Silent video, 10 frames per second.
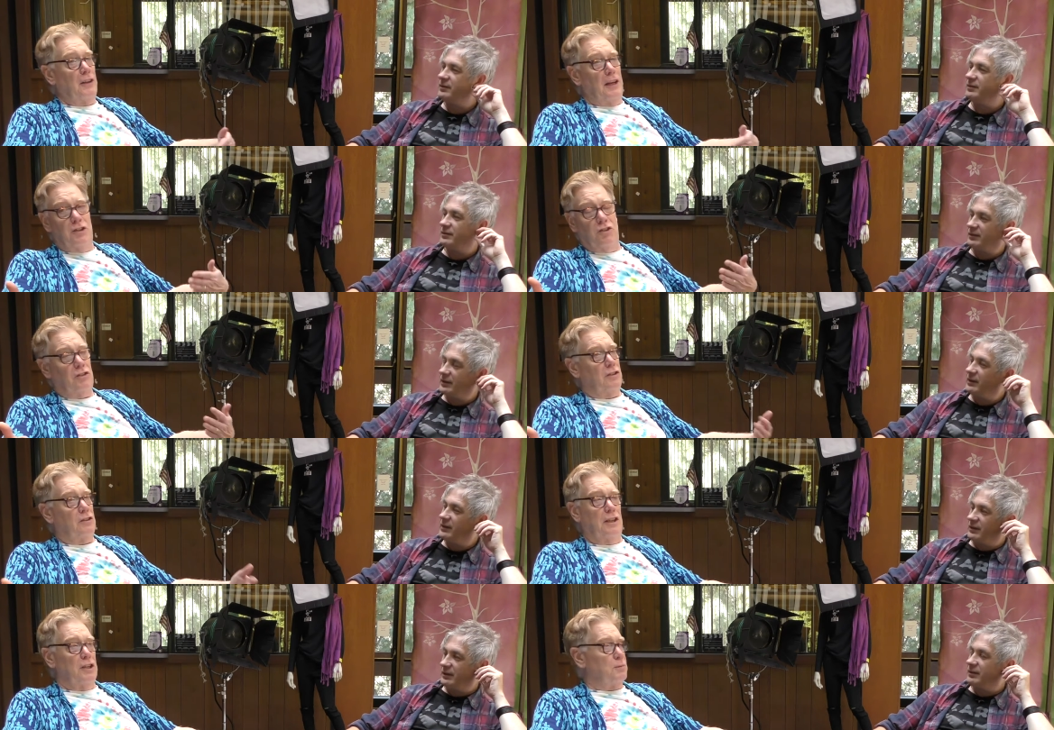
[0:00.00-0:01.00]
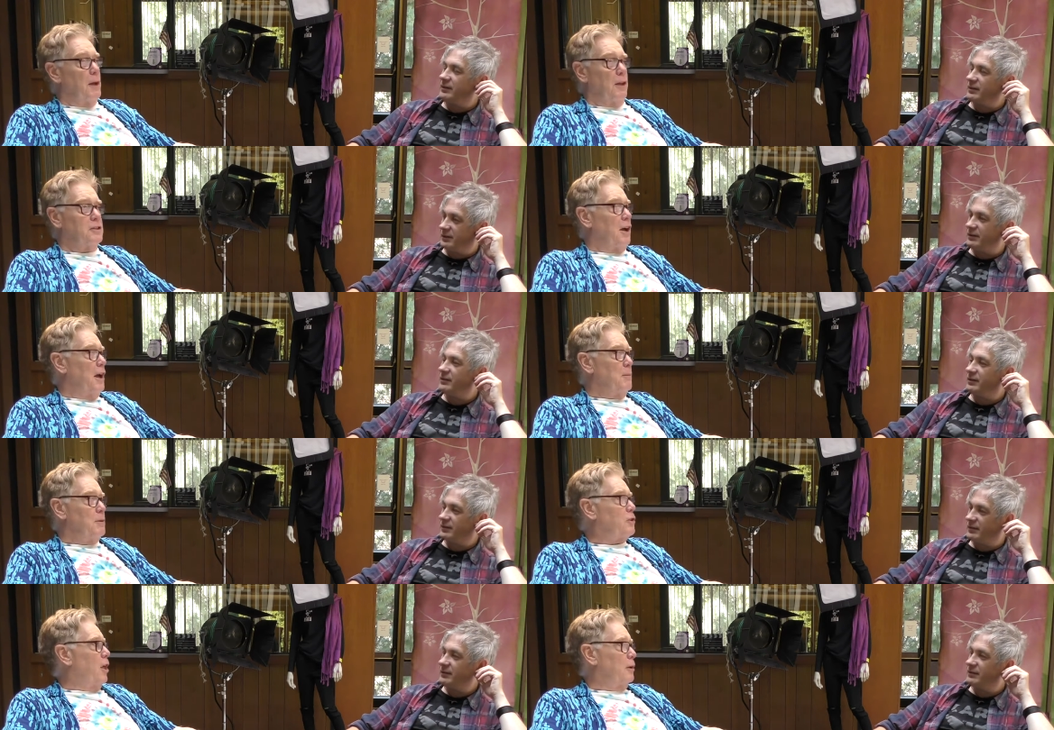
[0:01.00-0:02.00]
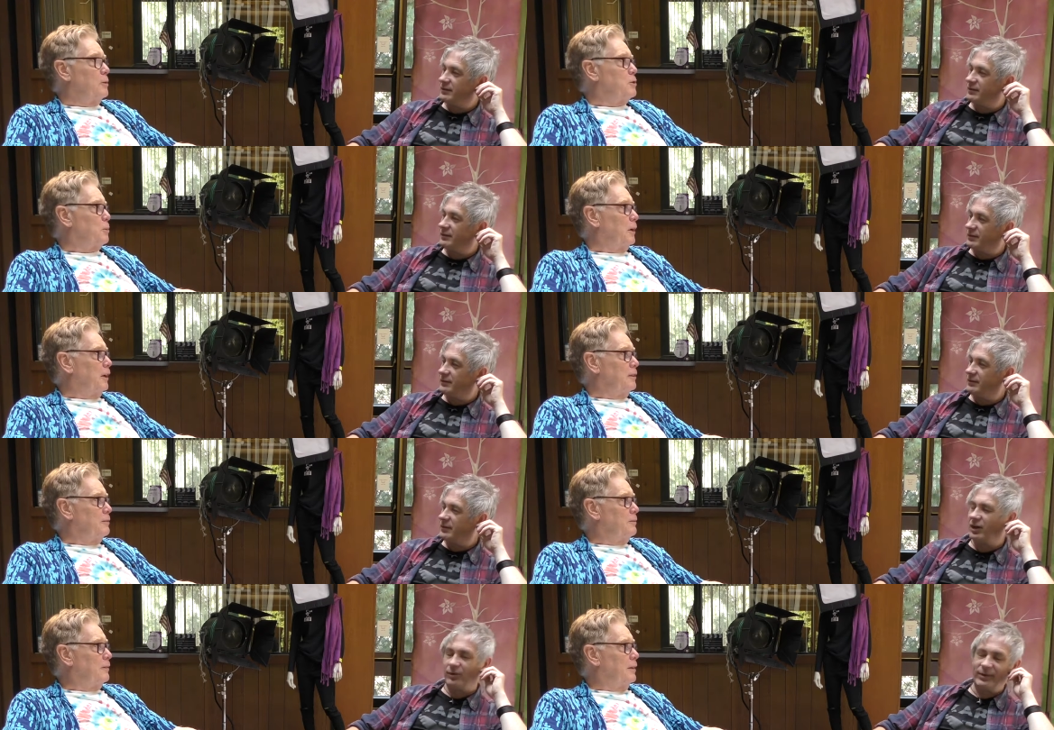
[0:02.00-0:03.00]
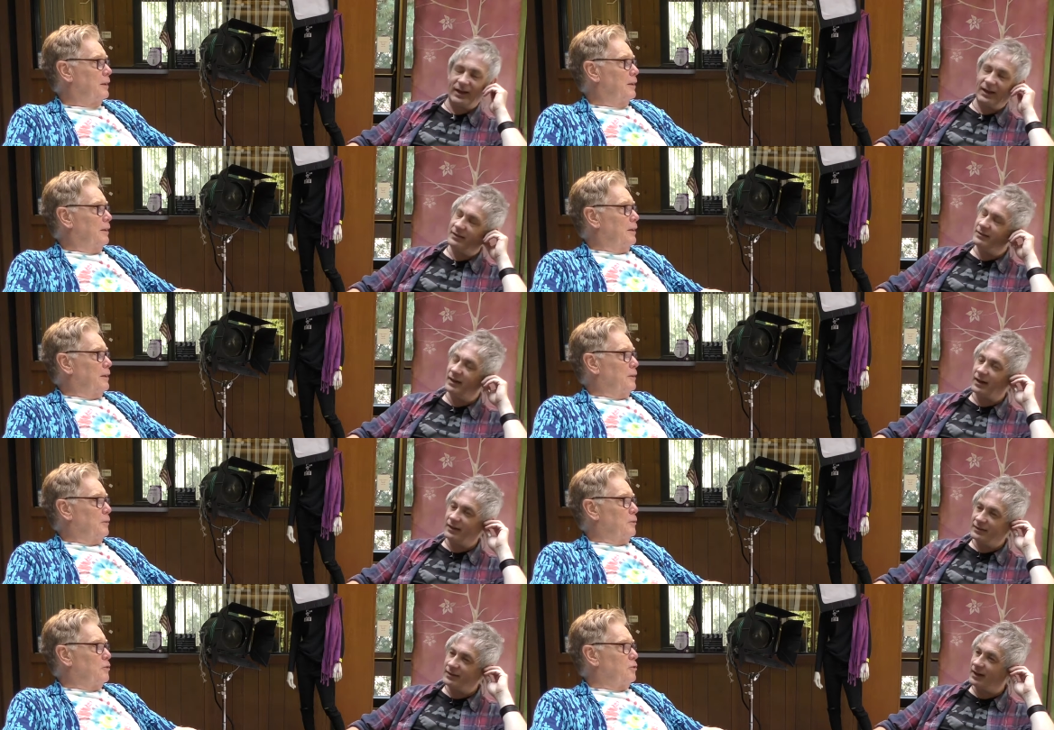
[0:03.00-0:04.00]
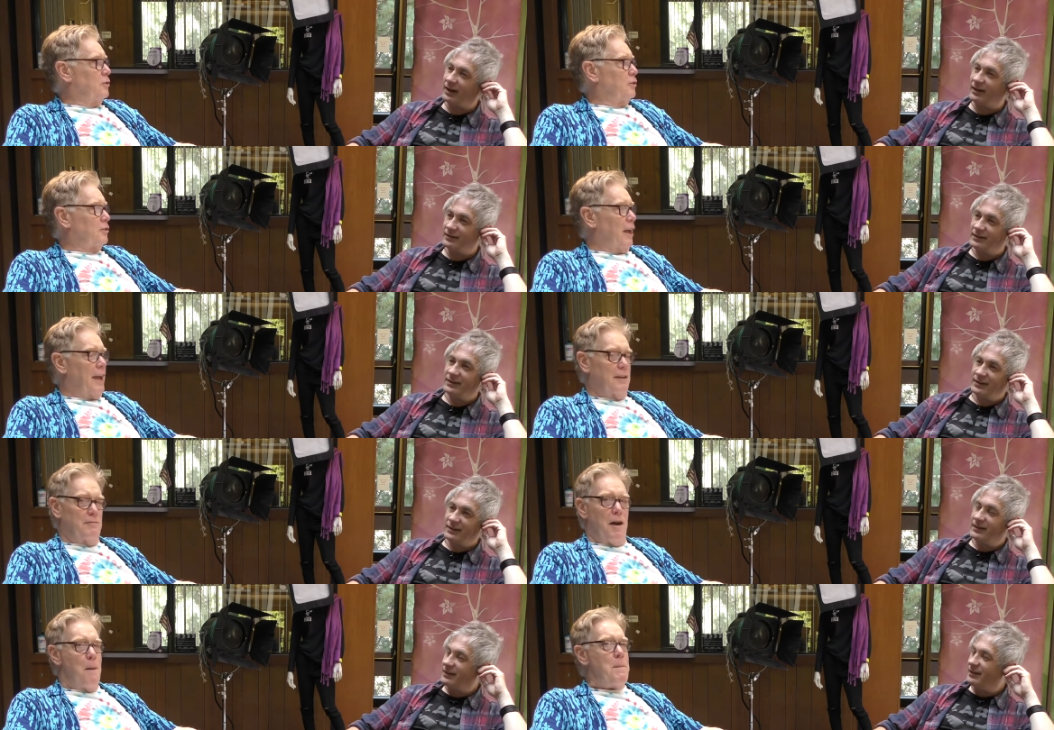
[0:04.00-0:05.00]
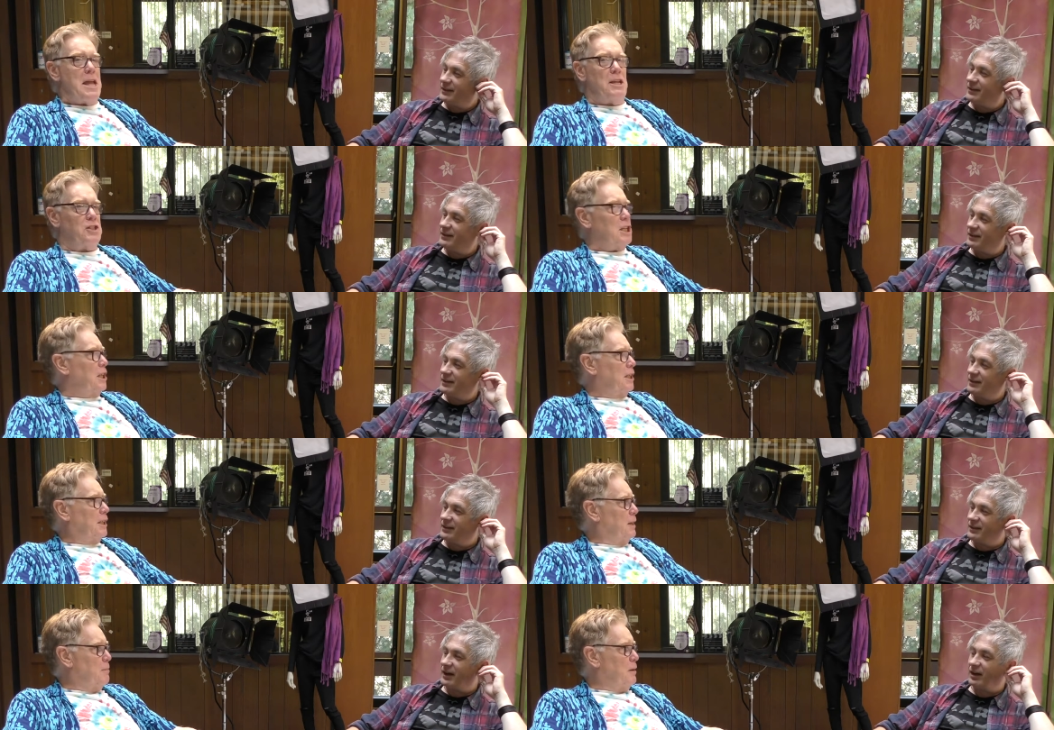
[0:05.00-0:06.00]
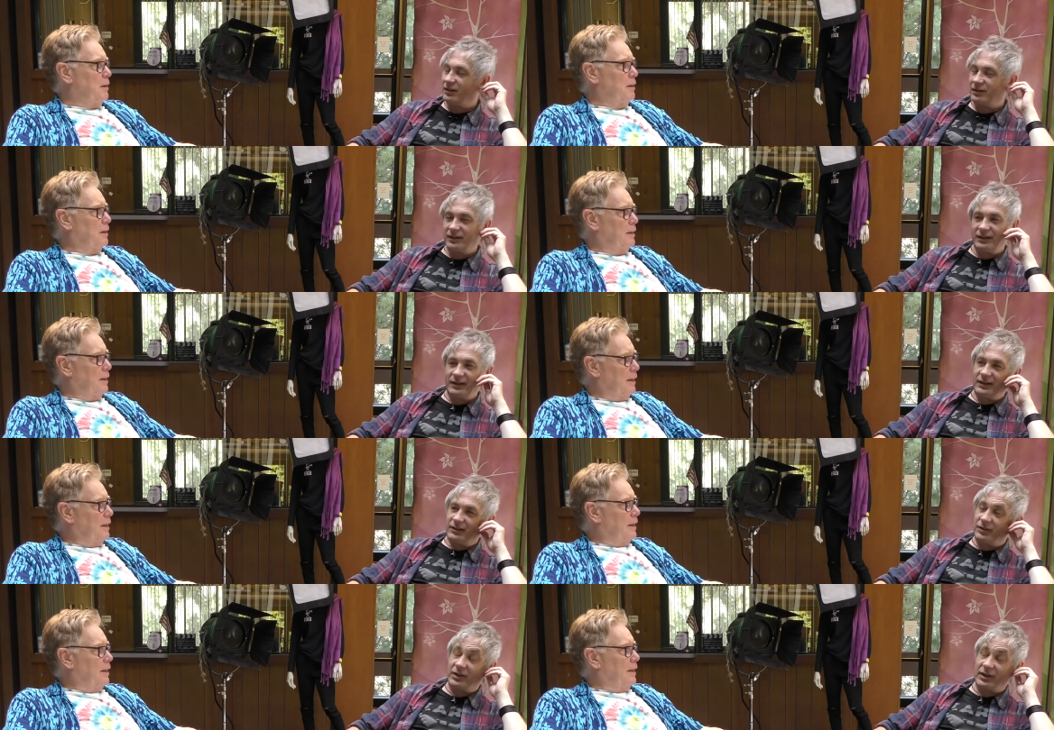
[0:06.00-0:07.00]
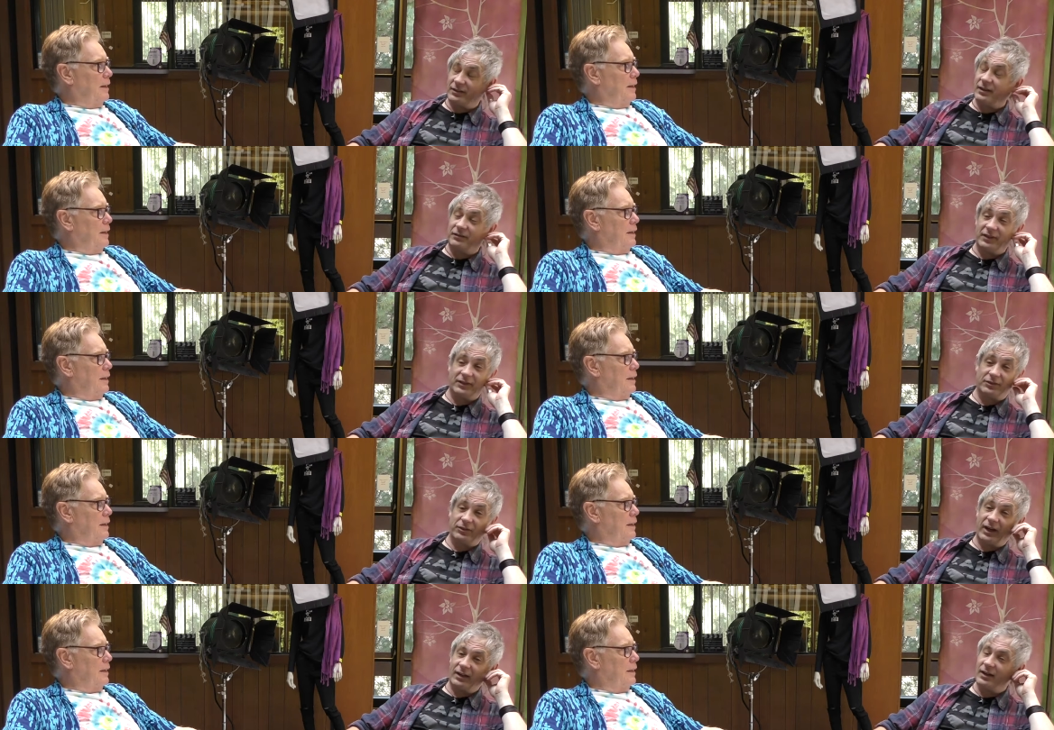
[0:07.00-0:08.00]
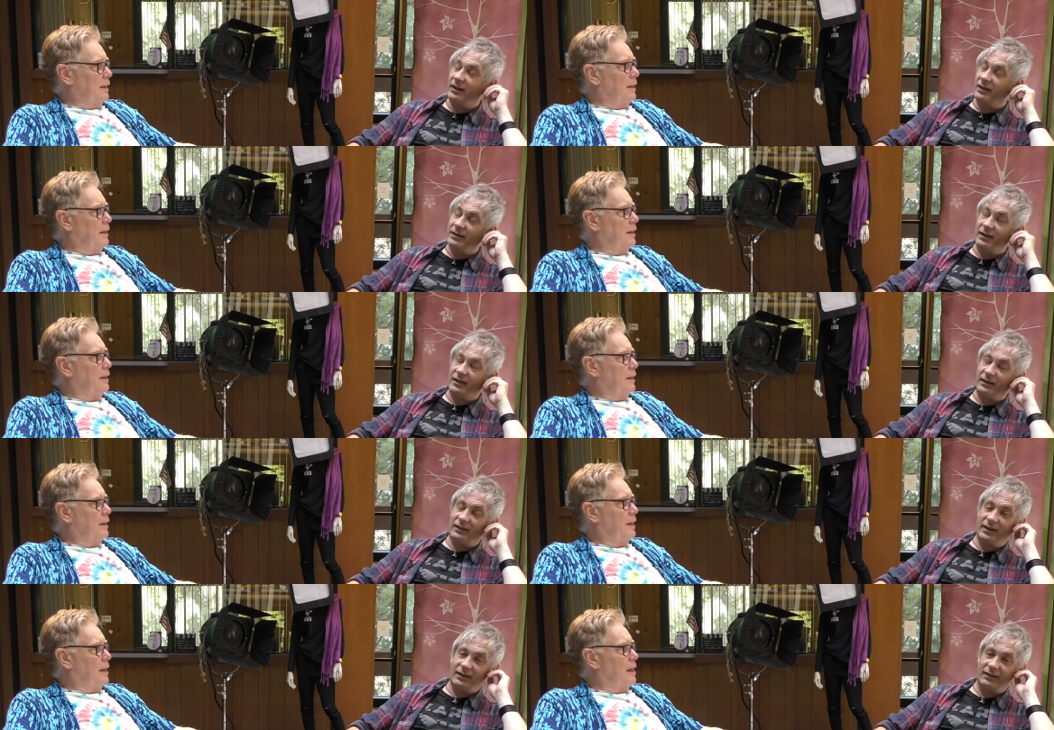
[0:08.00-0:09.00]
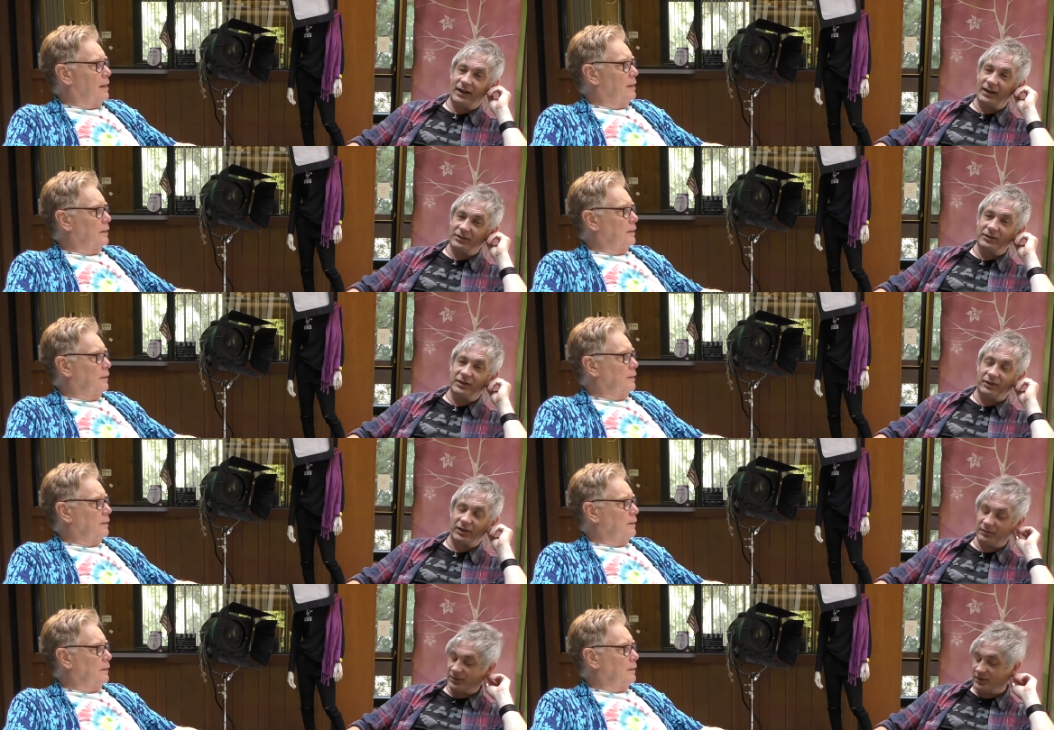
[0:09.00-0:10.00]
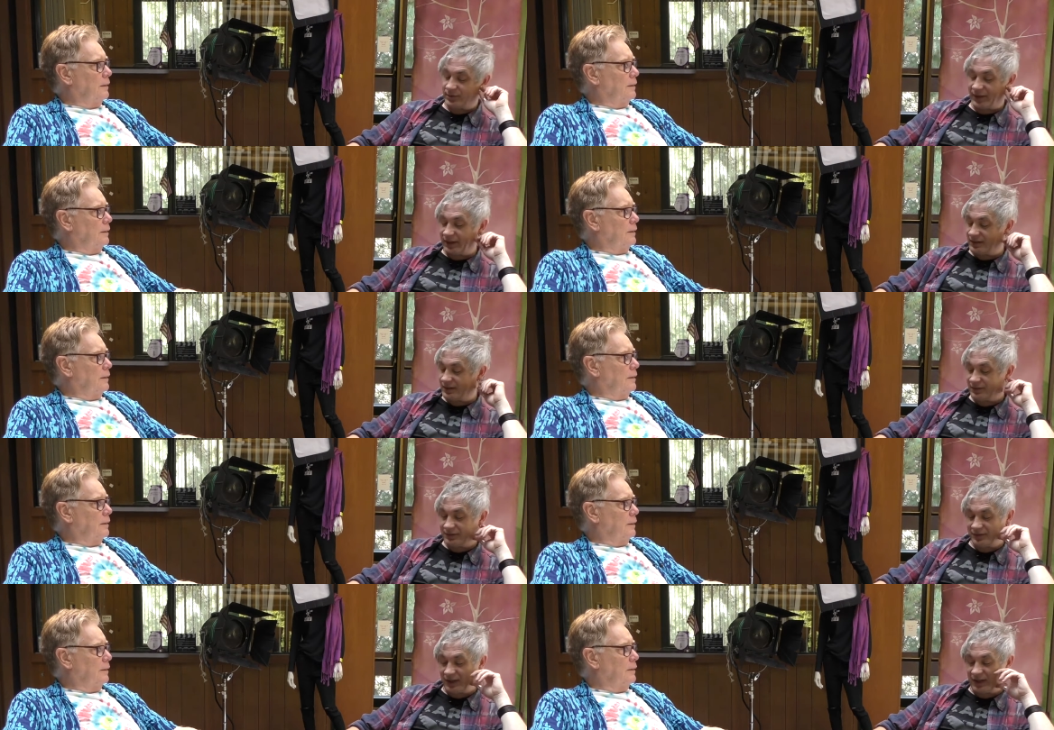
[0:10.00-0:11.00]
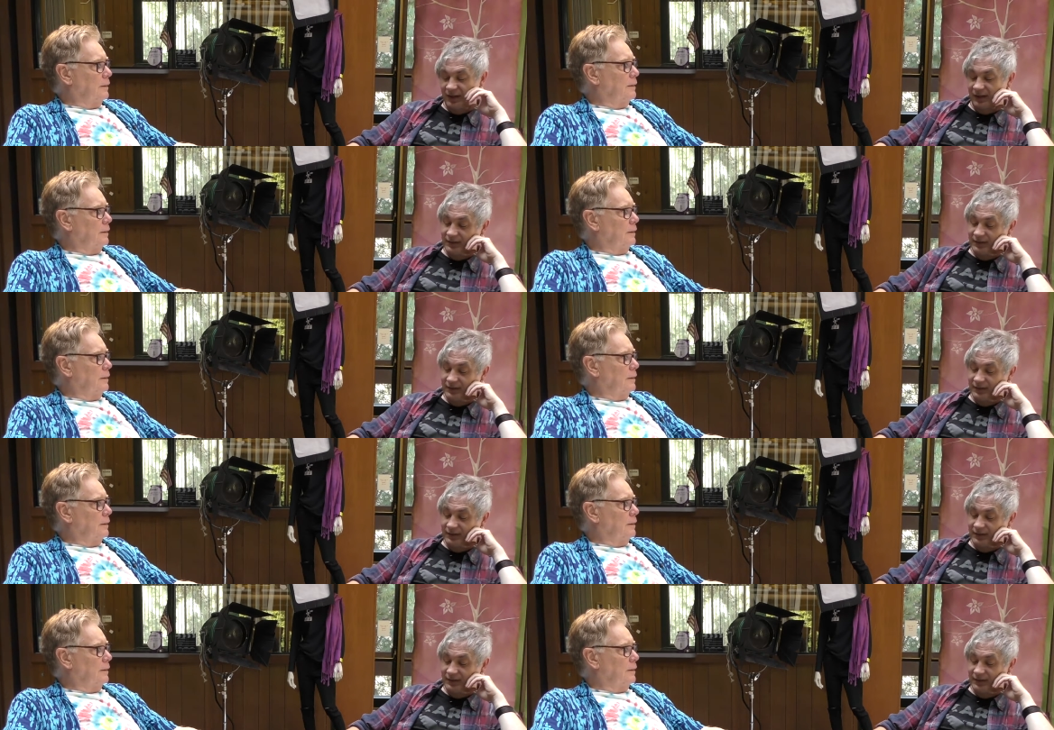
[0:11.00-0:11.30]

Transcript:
Speaker 1: that it just gets me all the time is Hollywood Swingin'. Oh man, yeah. Which is yeah. just like amazing.
Speaker 2: Um, yeah. Um, funky stuff is great, and uh, and I do love Hollywood Swingin' too. Yeah,